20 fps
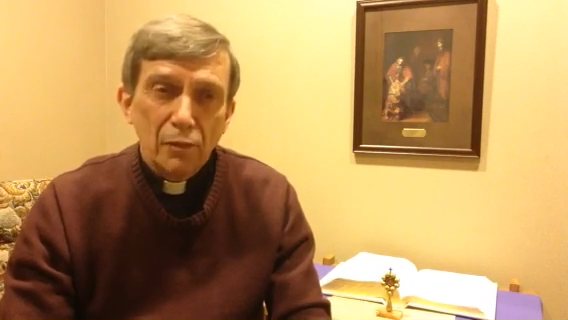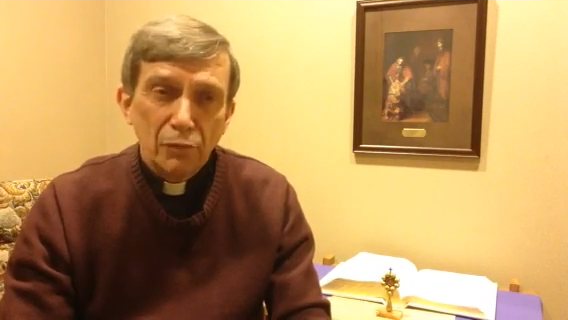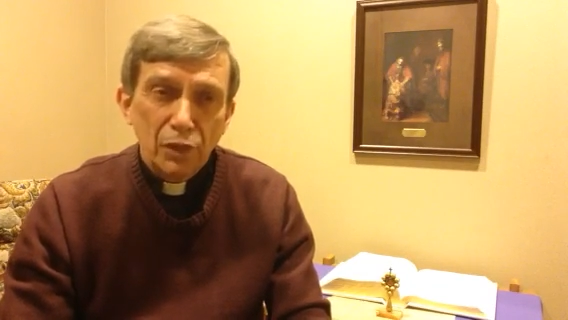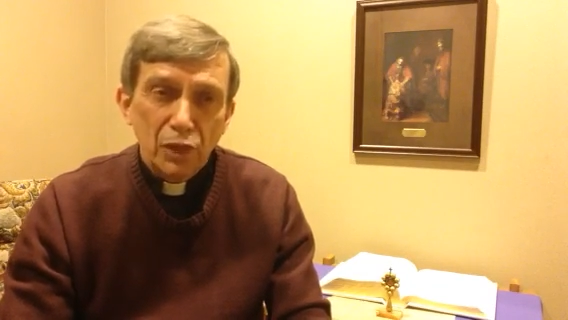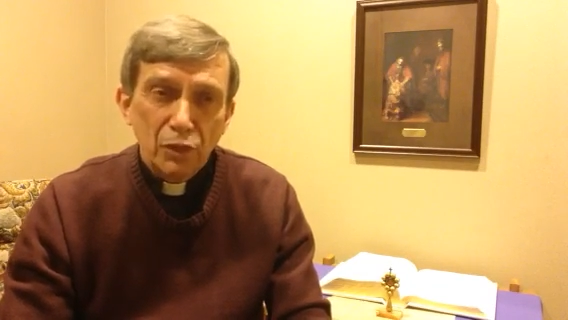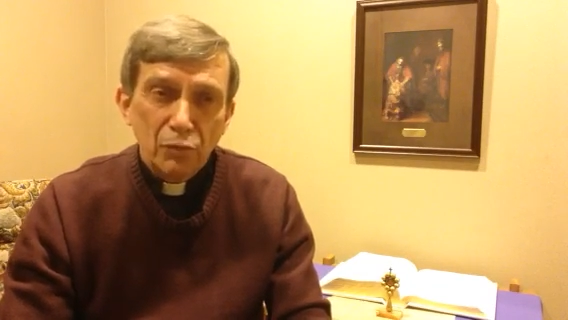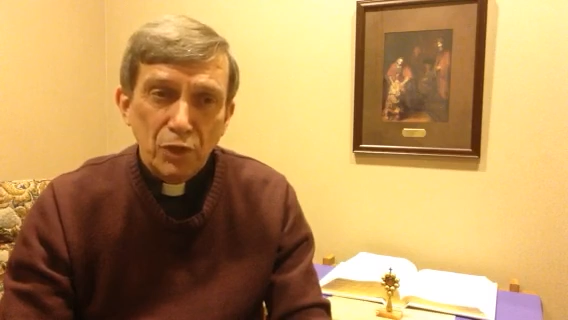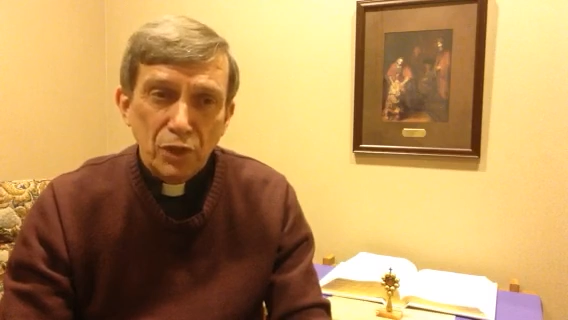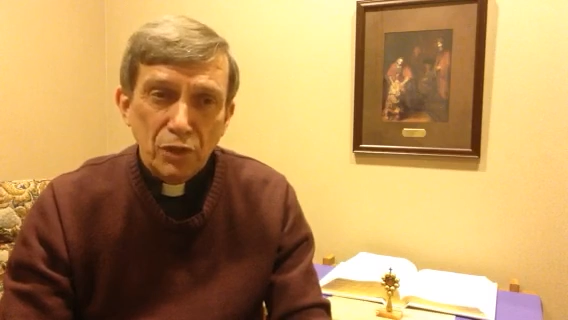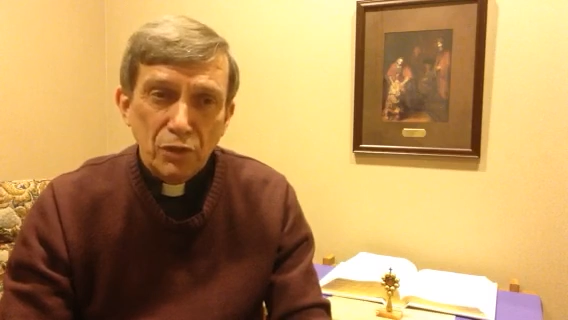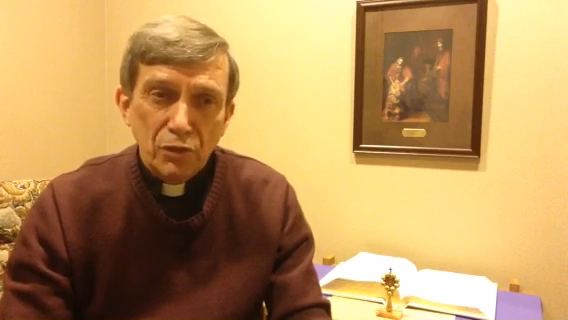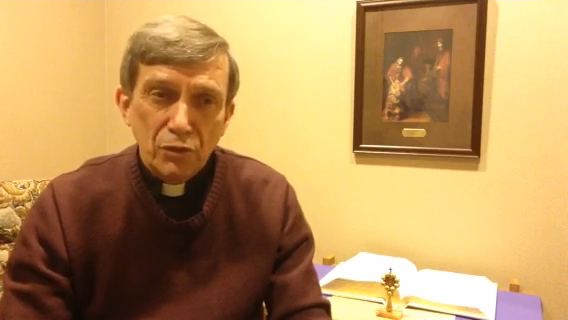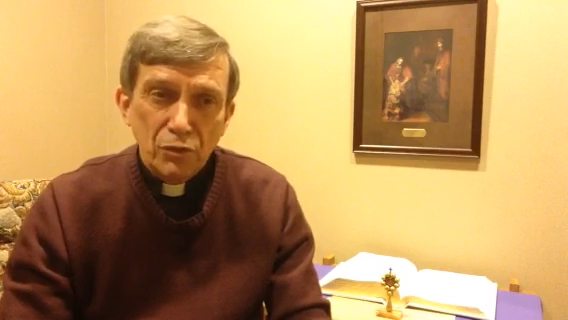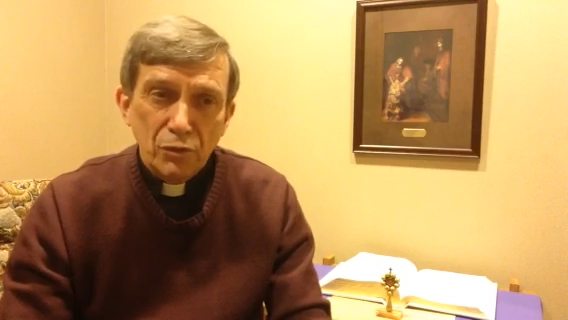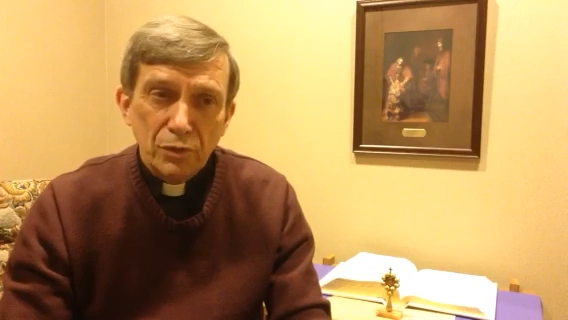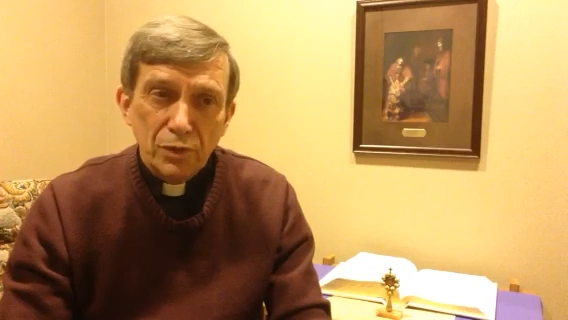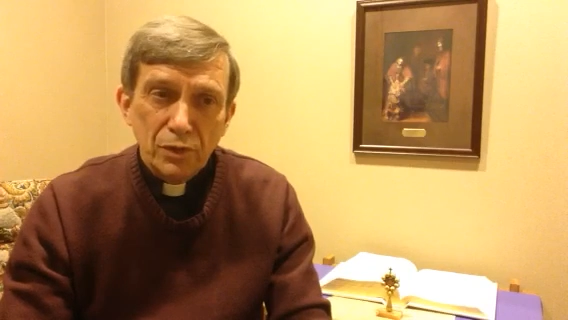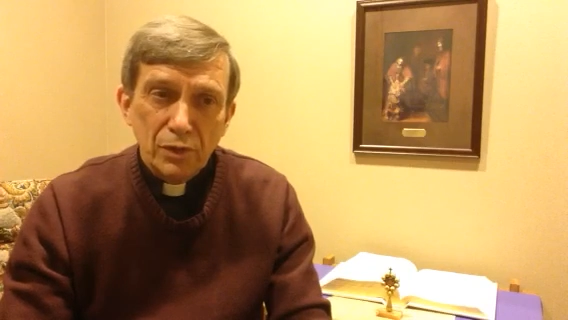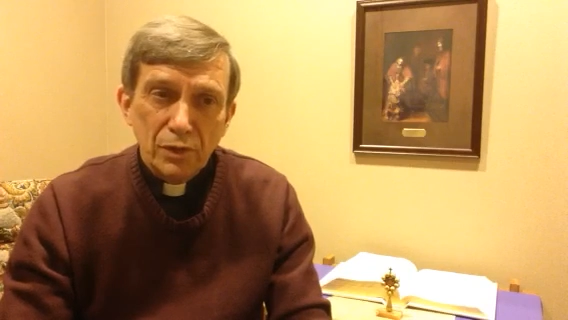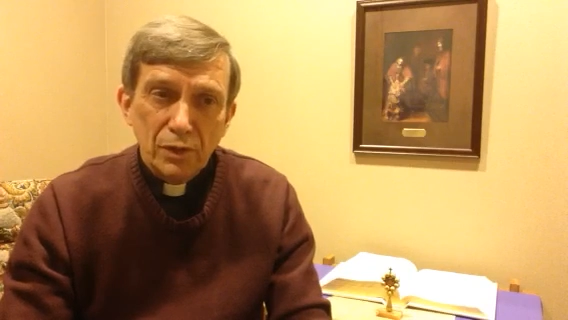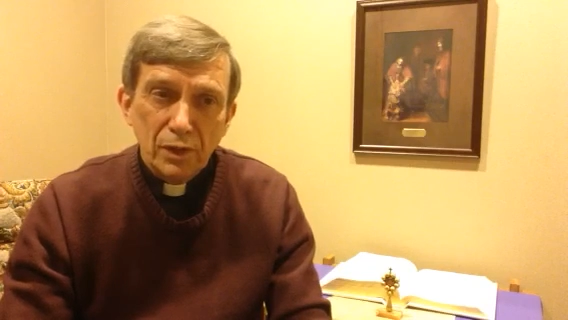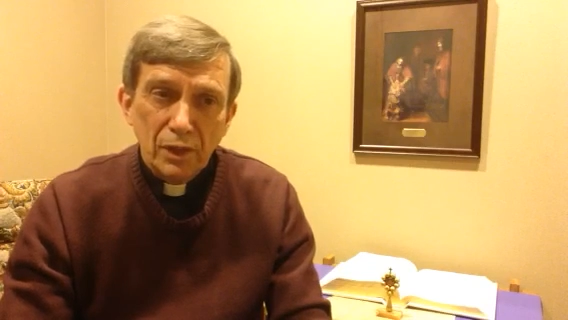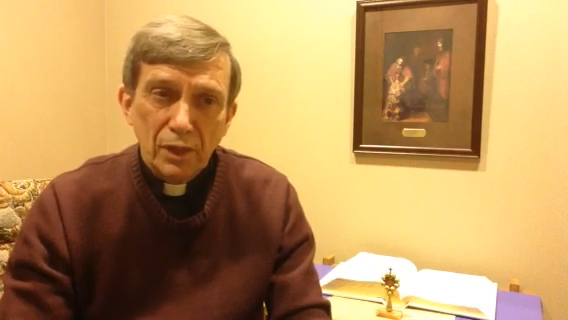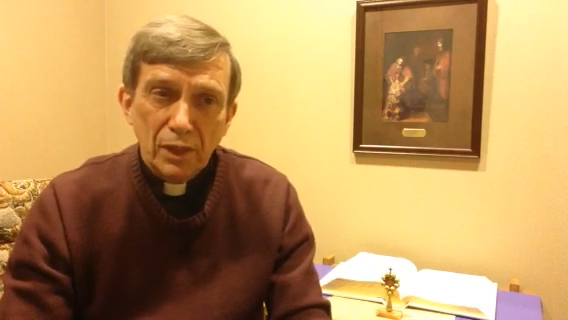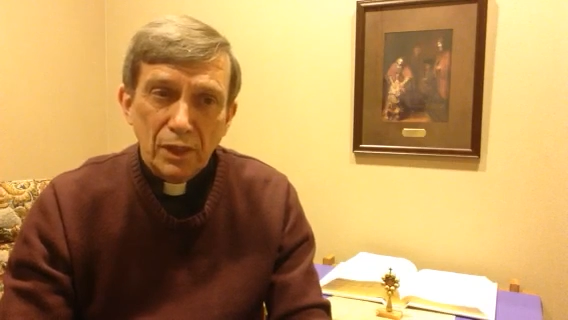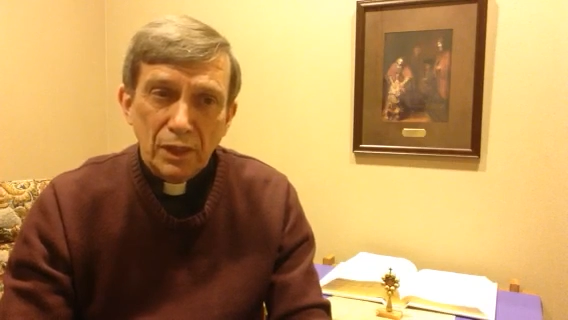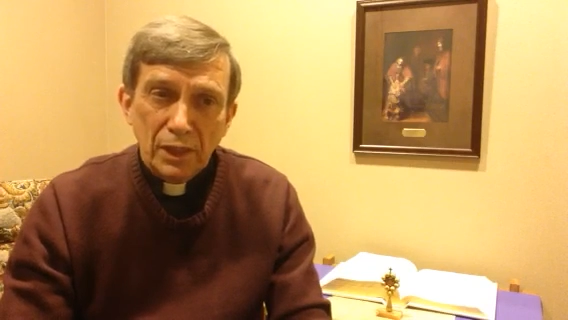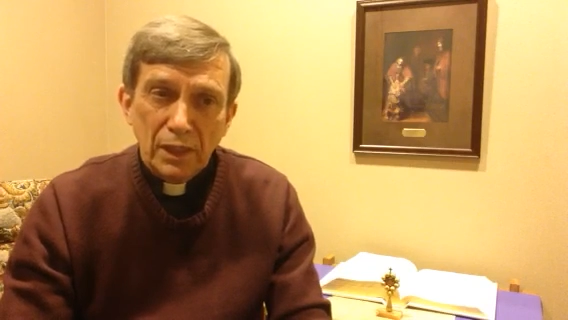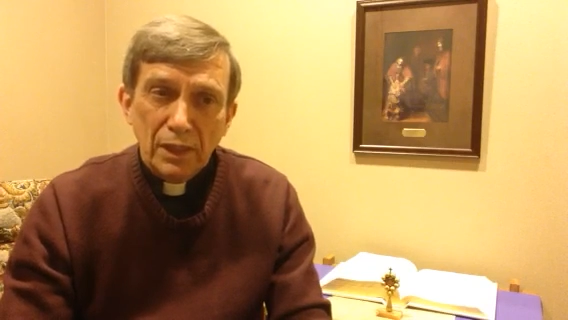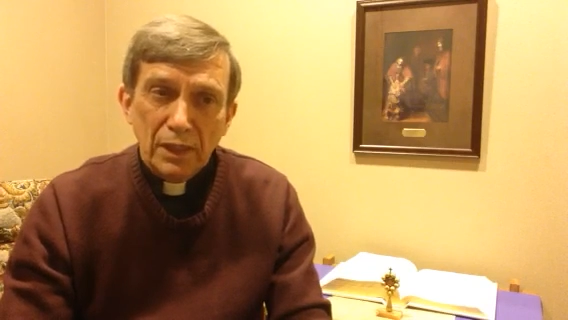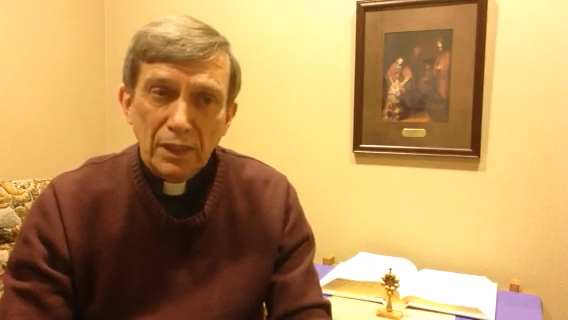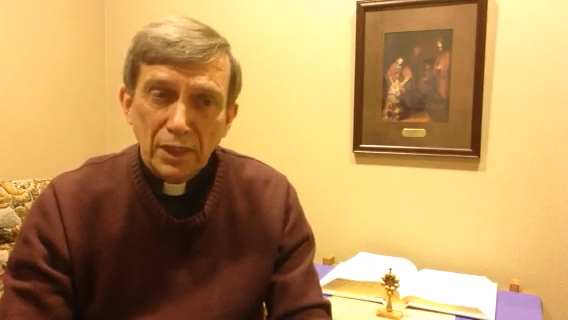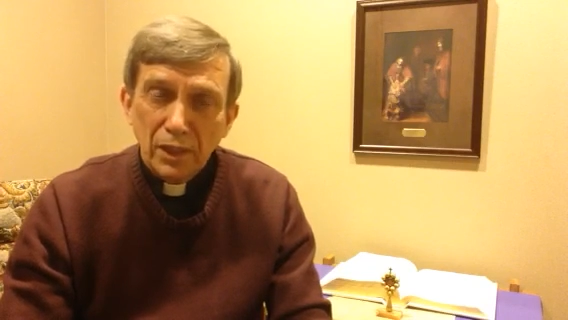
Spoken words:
Be renewed in